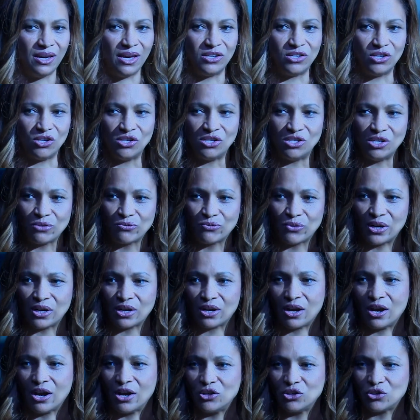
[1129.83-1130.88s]
and to
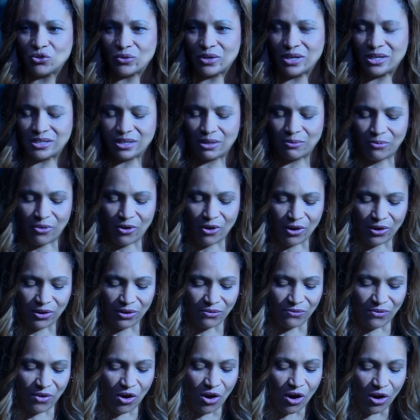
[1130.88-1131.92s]
different countries and part
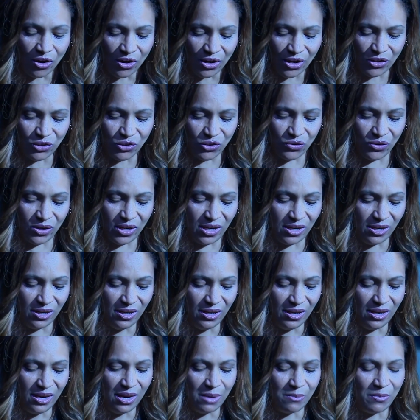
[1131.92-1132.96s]
of our country,
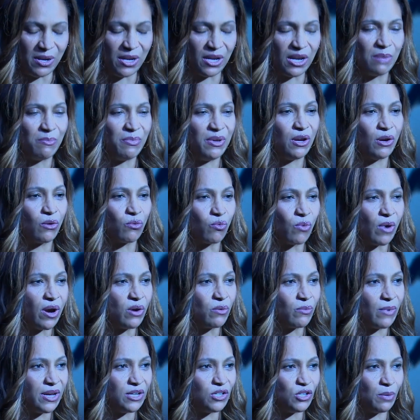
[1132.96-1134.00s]
but it can be a
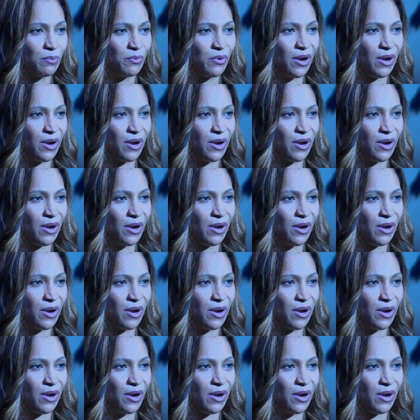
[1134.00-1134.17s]
runway to